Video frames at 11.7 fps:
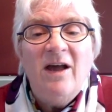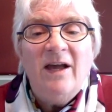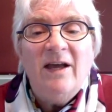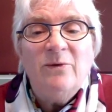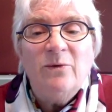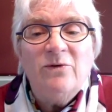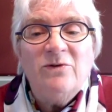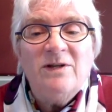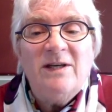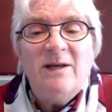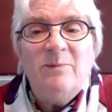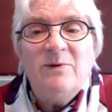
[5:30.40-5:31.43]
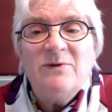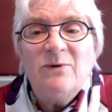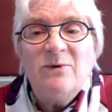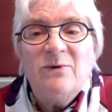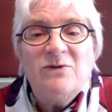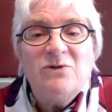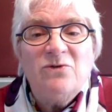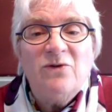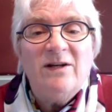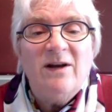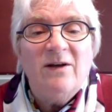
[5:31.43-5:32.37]
in order to keep you sort of
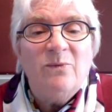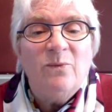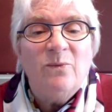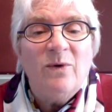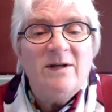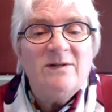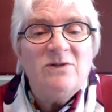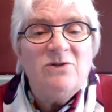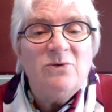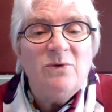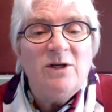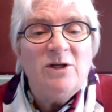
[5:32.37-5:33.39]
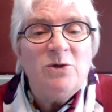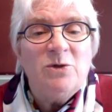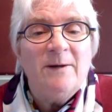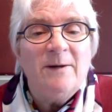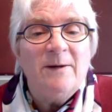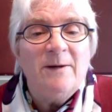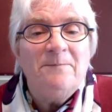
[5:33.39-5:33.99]
straight on what is due each week.